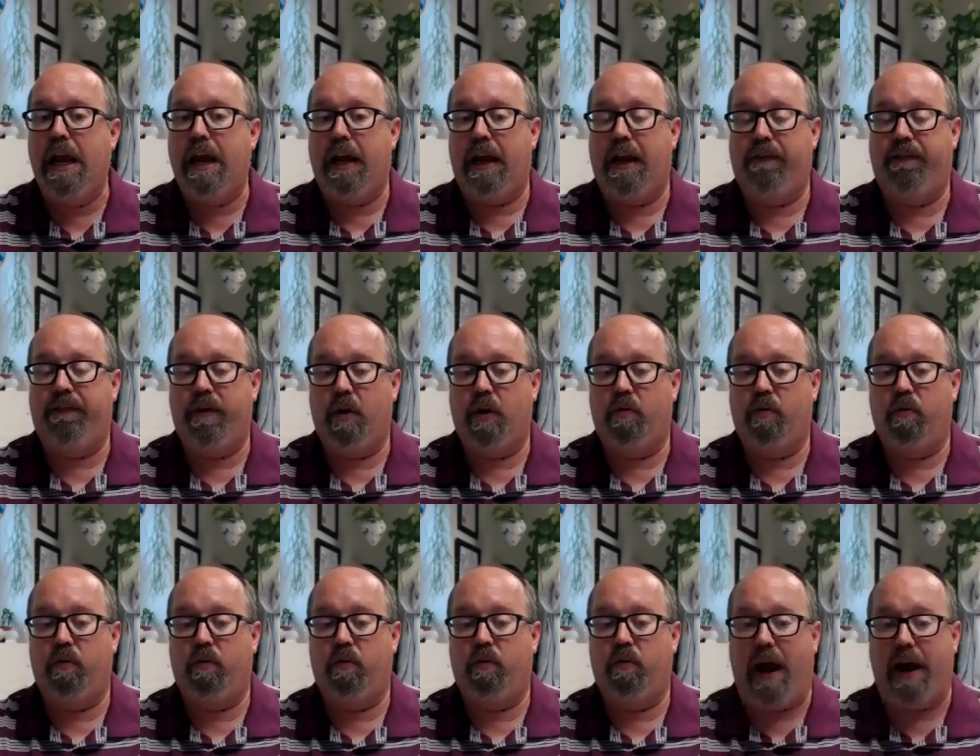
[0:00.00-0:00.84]
If your
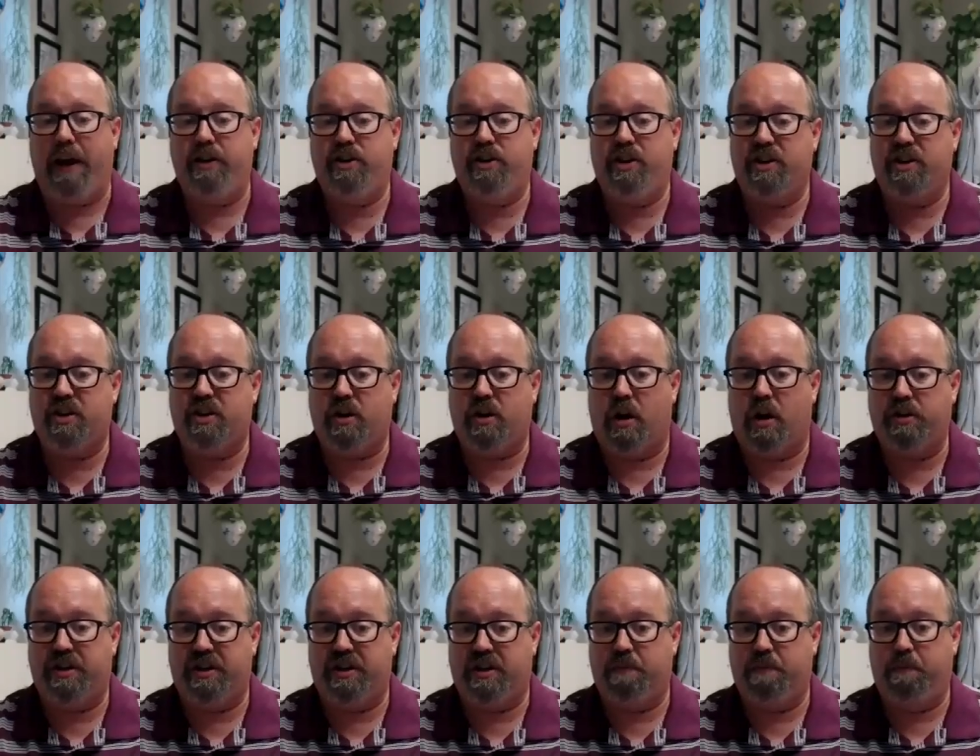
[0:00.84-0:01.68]
radishes
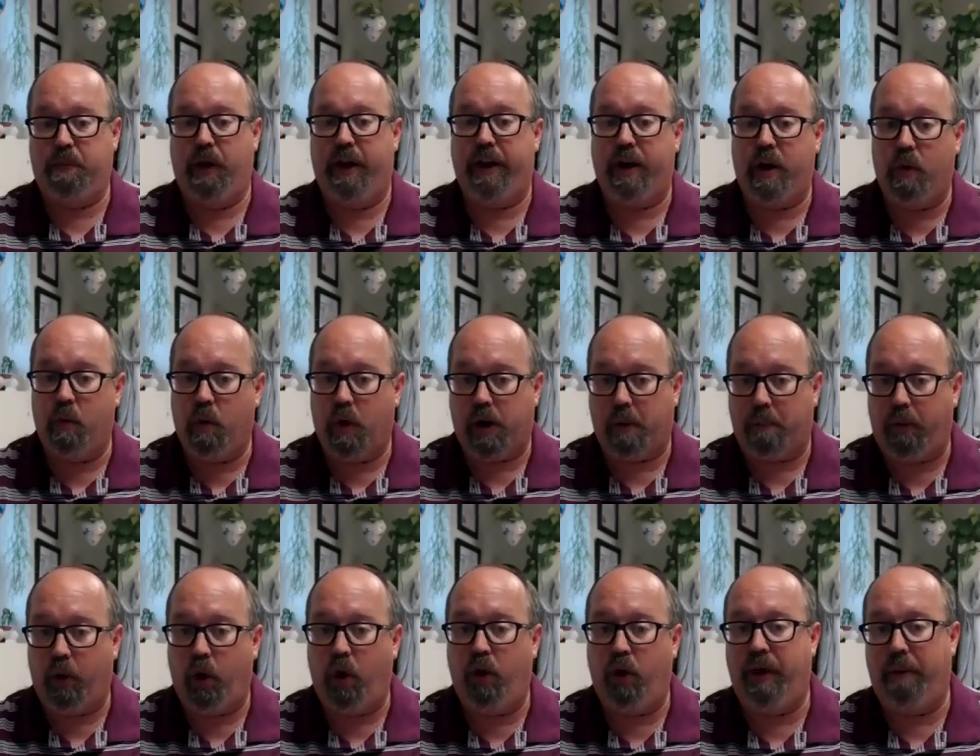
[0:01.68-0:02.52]
start to split, you want
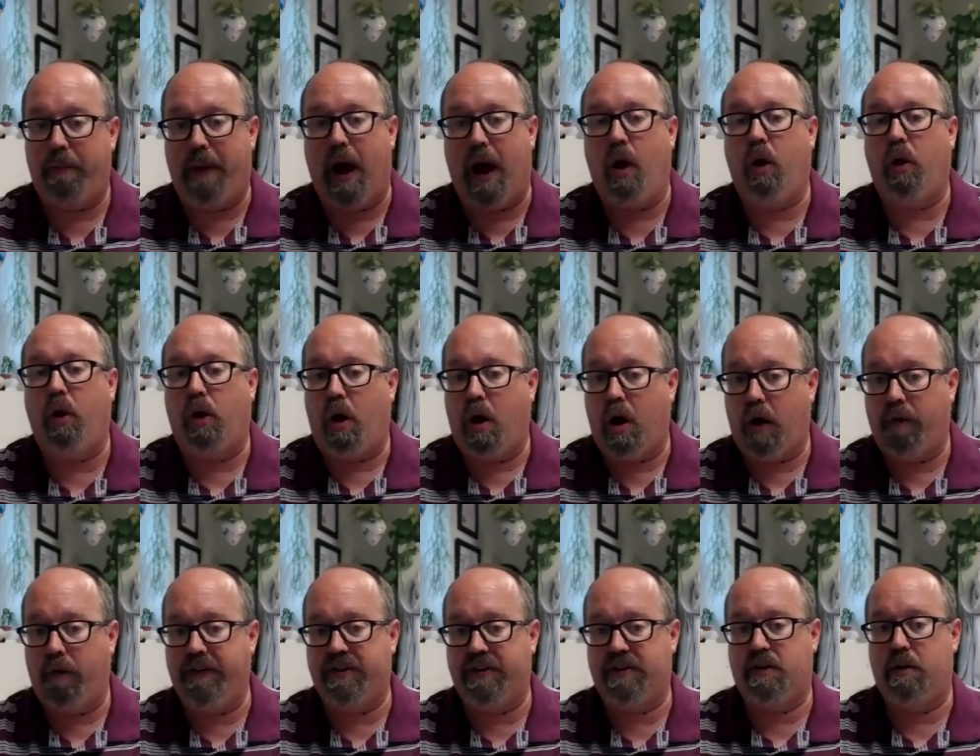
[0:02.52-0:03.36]
to pull them out and
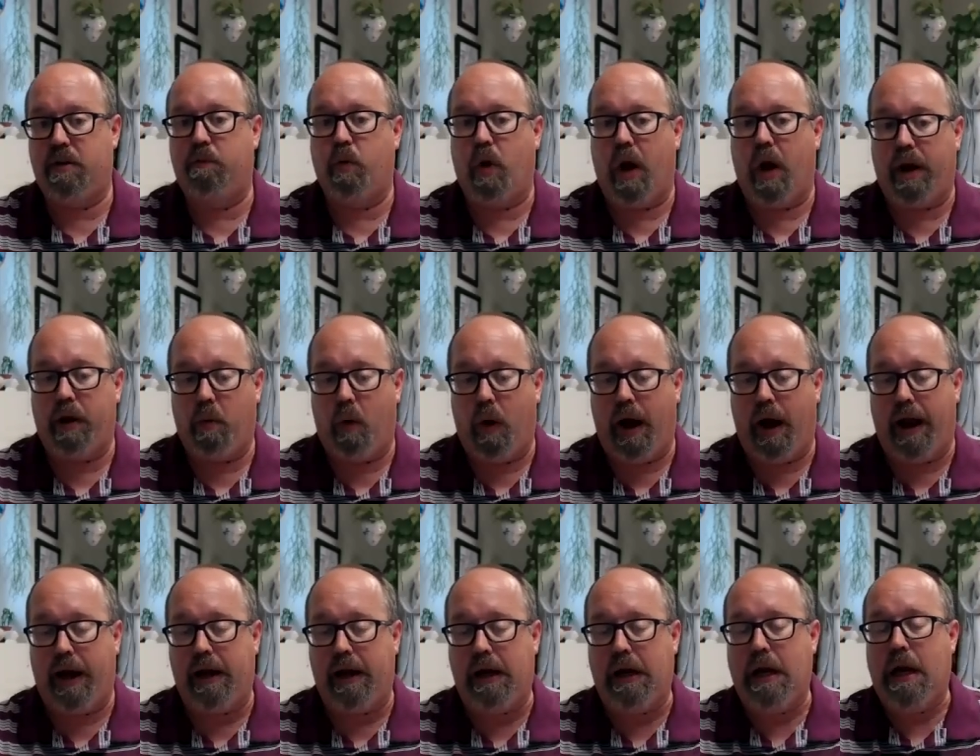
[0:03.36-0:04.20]
harvest them right
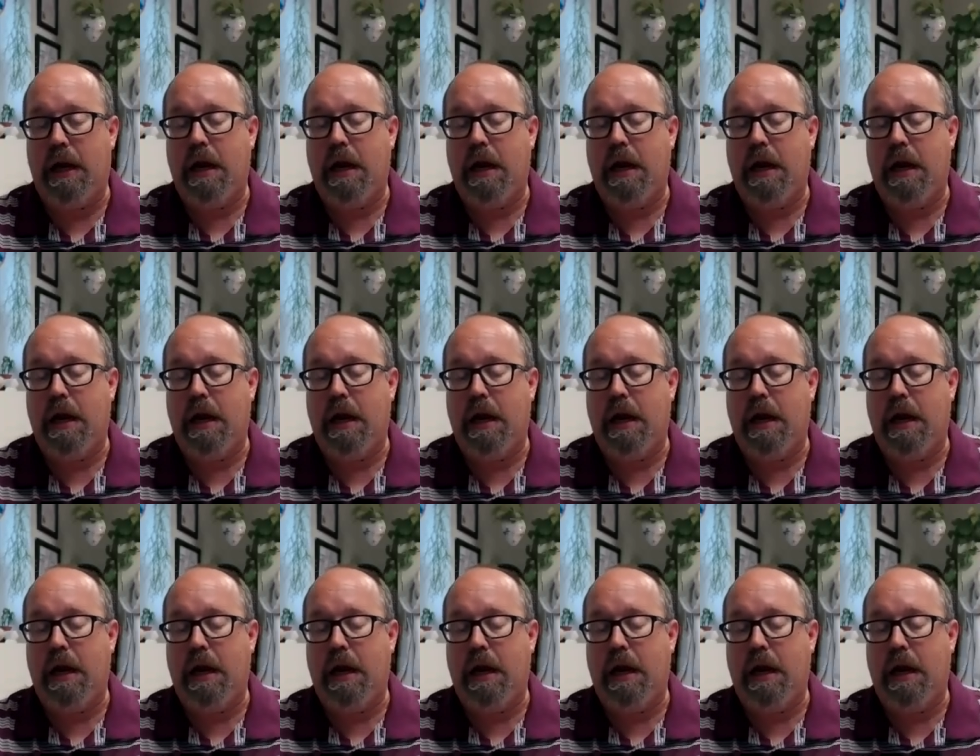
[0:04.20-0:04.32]
away.